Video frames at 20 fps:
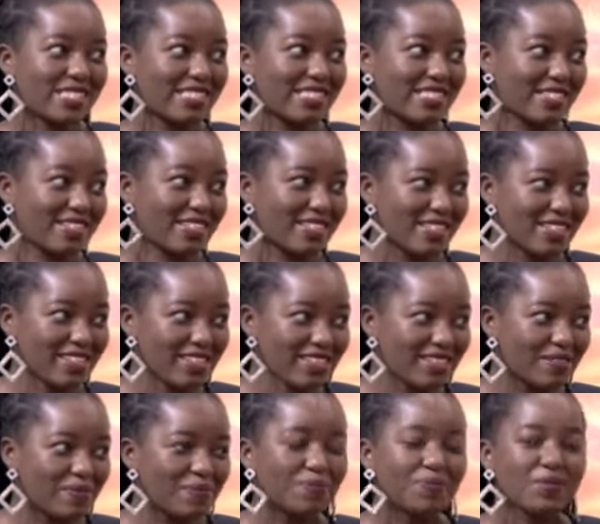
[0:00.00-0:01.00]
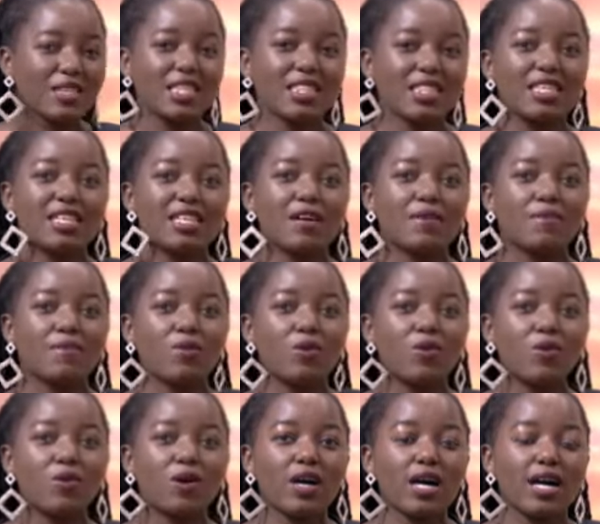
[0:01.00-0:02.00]
seeking. They are
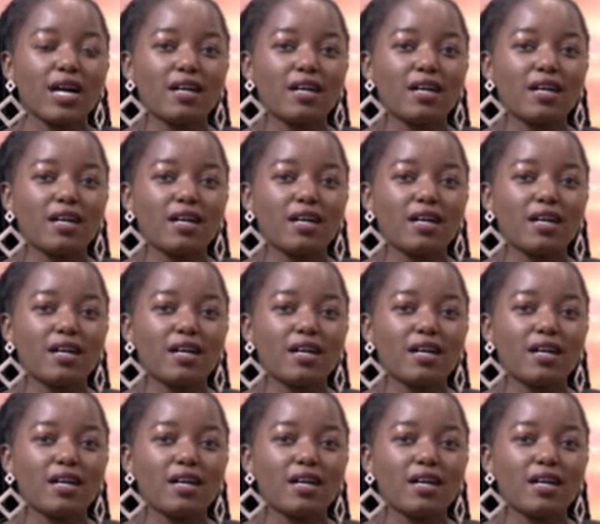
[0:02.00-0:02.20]
more